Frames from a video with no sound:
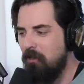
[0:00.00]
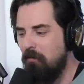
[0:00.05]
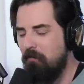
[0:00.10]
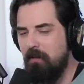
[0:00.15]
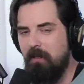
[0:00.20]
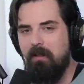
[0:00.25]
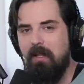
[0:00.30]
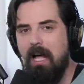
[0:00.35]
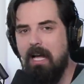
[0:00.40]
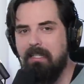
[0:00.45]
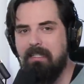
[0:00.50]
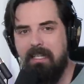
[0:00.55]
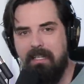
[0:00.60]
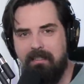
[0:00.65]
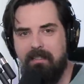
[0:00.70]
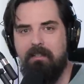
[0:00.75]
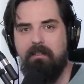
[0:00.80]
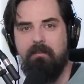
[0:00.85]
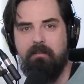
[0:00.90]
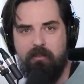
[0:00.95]
So if the class
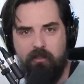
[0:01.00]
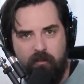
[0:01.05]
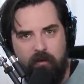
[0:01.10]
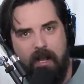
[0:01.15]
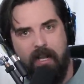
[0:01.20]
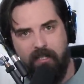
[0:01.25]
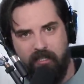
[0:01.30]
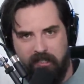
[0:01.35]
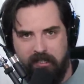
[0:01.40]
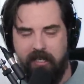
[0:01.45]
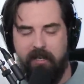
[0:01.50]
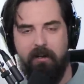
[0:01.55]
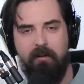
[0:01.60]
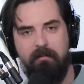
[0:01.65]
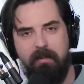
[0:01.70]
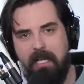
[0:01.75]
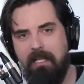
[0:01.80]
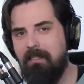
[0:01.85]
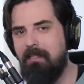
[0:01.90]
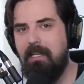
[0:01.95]
isn't trash tier,
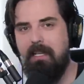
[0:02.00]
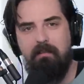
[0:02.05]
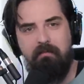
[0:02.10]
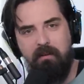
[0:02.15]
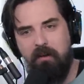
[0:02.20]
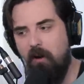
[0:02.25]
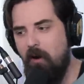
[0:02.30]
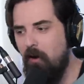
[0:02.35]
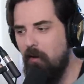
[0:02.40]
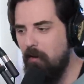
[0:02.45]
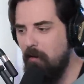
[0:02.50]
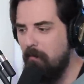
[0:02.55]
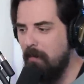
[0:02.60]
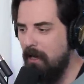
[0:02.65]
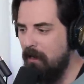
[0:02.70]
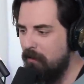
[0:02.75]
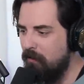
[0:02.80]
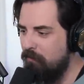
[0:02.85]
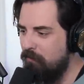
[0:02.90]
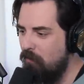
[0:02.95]
that's even all the
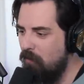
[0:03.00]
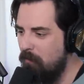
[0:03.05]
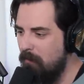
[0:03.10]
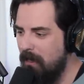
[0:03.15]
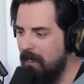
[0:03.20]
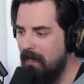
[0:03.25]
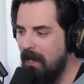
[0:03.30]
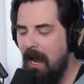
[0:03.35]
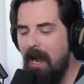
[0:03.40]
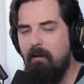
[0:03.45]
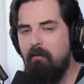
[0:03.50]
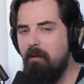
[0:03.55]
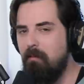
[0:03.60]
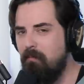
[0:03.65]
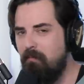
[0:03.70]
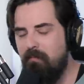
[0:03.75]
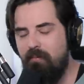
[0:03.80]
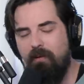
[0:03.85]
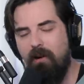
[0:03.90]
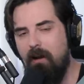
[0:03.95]
better for me. I would
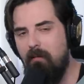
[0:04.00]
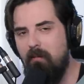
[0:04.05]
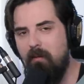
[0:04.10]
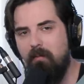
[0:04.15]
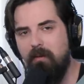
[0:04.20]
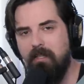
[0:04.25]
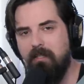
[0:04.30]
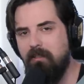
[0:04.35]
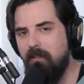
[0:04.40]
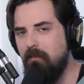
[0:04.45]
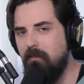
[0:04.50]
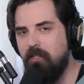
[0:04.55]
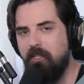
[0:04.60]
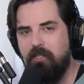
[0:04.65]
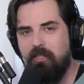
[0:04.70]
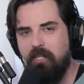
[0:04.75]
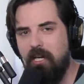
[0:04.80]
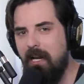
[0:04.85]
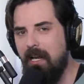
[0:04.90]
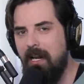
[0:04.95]
probably still
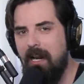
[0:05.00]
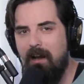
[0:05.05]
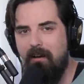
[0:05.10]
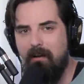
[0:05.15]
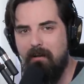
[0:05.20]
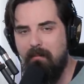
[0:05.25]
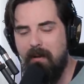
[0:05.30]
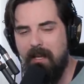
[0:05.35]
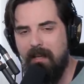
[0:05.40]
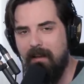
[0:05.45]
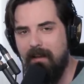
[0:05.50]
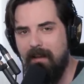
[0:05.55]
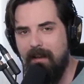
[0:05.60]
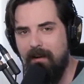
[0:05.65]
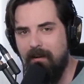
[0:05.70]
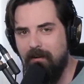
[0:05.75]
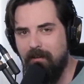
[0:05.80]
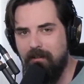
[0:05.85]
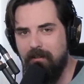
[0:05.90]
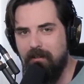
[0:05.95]
check it out and make a
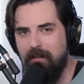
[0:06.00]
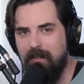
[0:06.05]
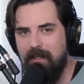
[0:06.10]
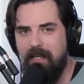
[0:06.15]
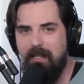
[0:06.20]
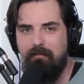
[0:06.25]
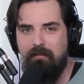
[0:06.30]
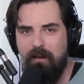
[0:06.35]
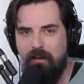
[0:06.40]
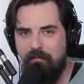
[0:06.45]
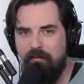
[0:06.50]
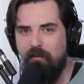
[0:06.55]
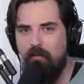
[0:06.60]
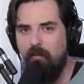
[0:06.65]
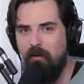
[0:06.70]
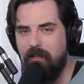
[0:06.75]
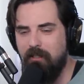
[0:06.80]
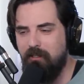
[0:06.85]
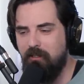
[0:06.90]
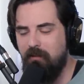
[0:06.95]
character even if it
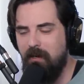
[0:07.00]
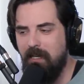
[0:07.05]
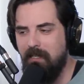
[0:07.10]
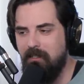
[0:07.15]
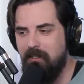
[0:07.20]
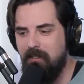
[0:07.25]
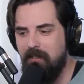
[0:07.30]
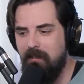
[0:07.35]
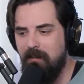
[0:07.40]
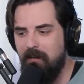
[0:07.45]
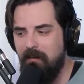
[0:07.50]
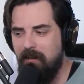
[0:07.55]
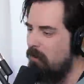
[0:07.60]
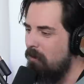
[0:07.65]
was trash tier.